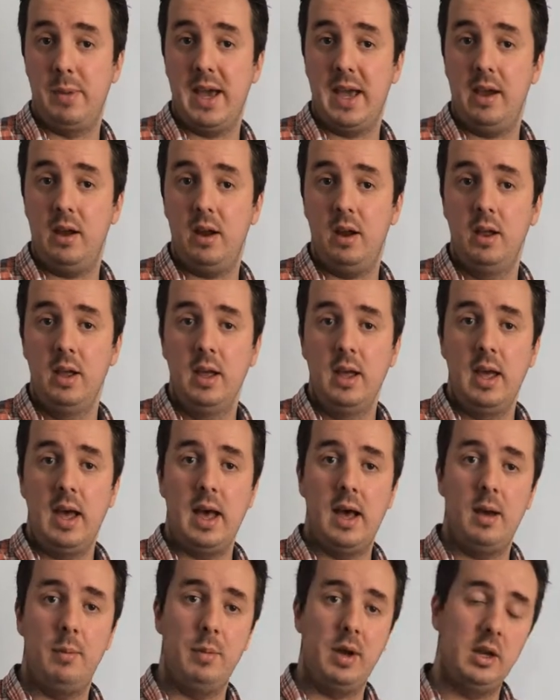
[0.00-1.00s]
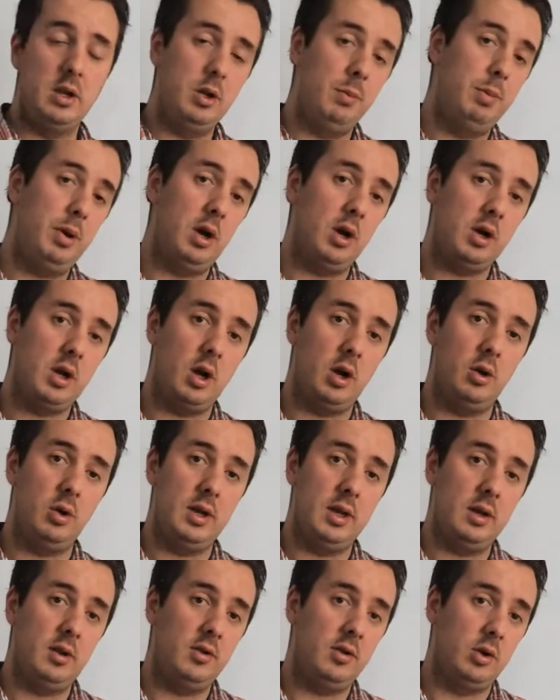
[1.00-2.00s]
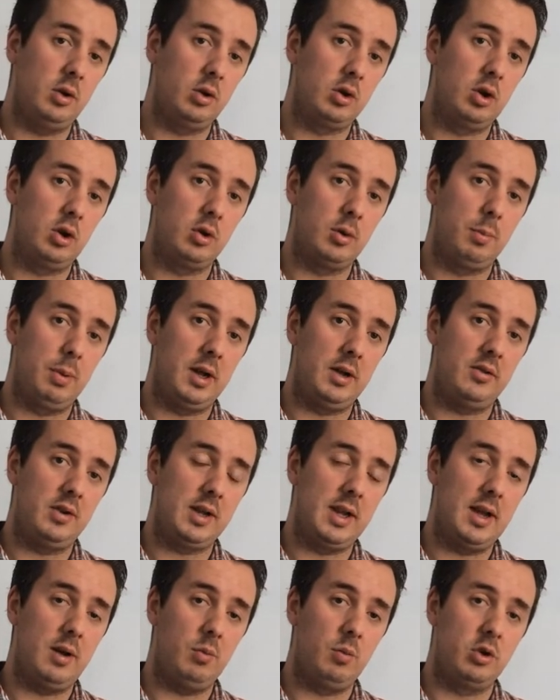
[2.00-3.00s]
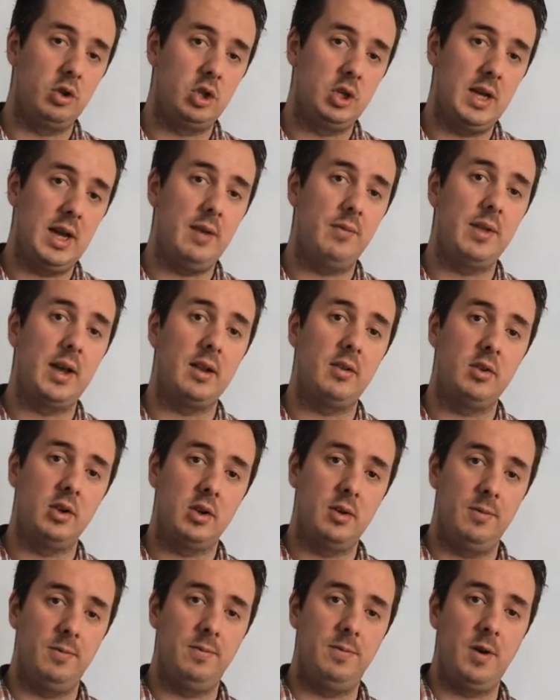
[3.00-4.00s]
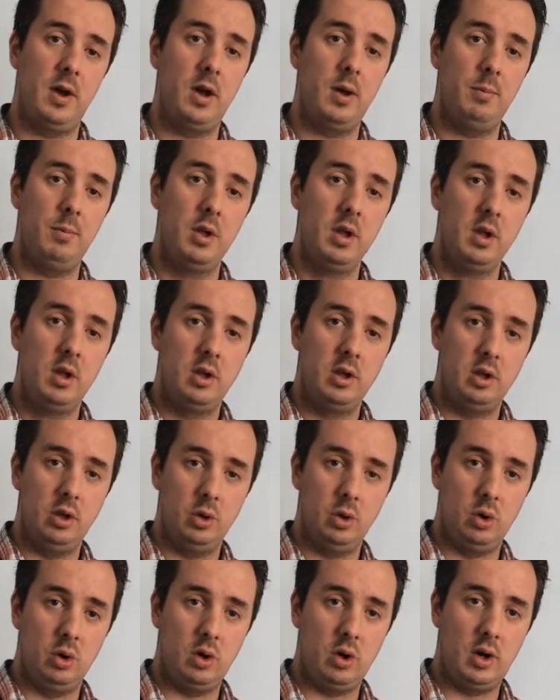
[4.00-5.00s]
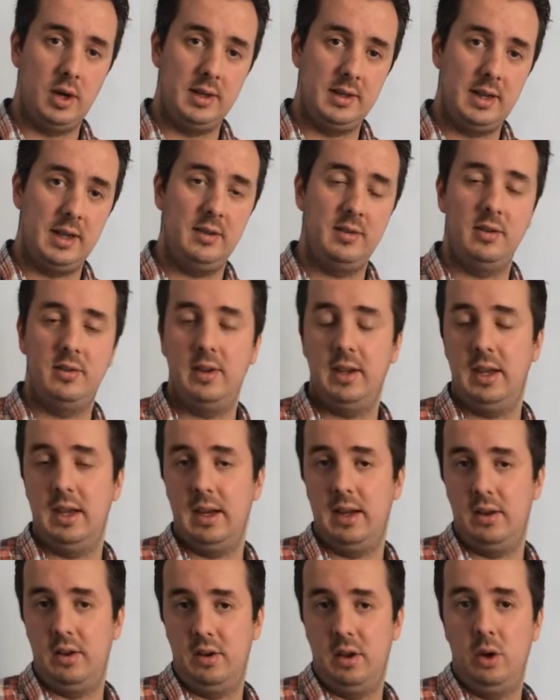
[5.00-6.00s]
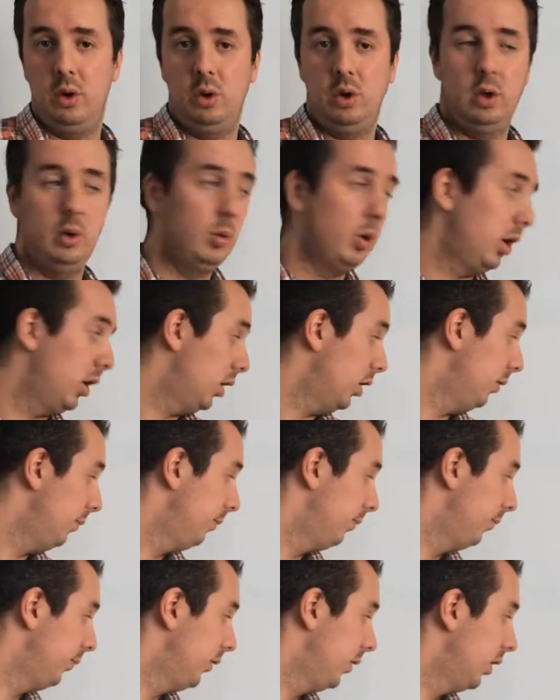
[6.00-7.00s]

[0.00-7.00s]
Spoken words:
the mail, and you put a code into your Google Plus account once you have that to confirm your identity and who you are.